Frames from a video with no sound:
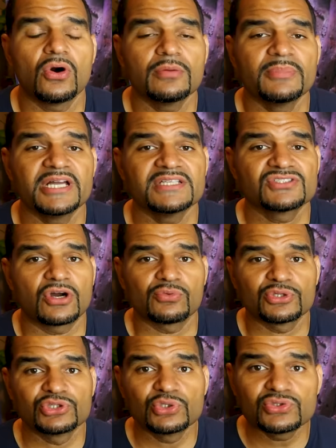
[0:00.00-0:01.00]
All meds are
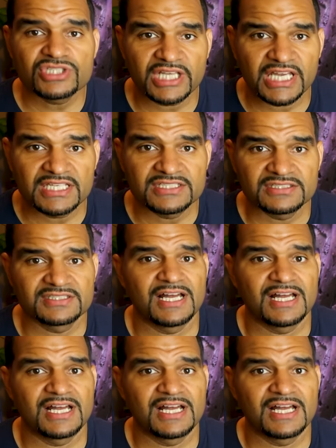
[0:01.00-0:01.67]
reducing agents